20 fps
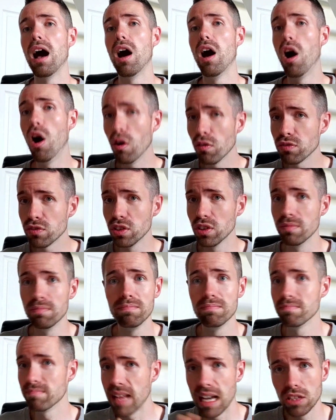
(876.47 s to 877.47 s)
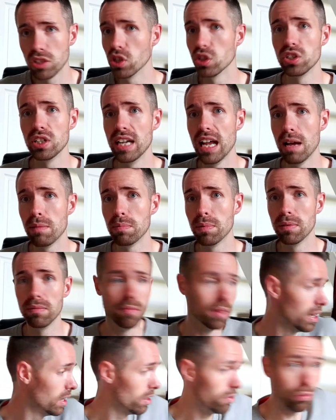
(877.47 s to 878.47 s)
Often that doesn't happen.
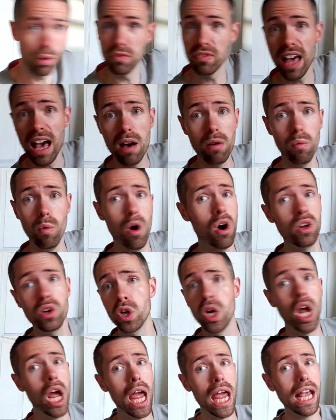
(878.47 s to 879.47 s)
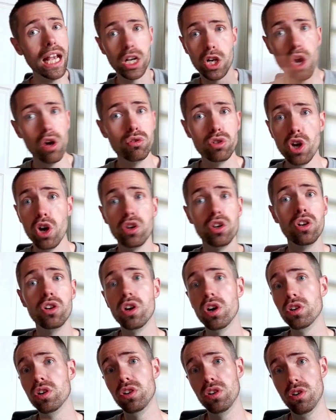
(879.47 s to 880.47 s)
With that one, it goes on and
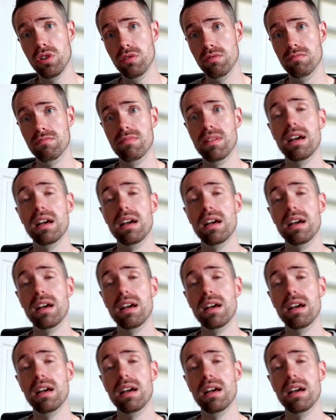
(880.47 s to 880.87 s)
on and on.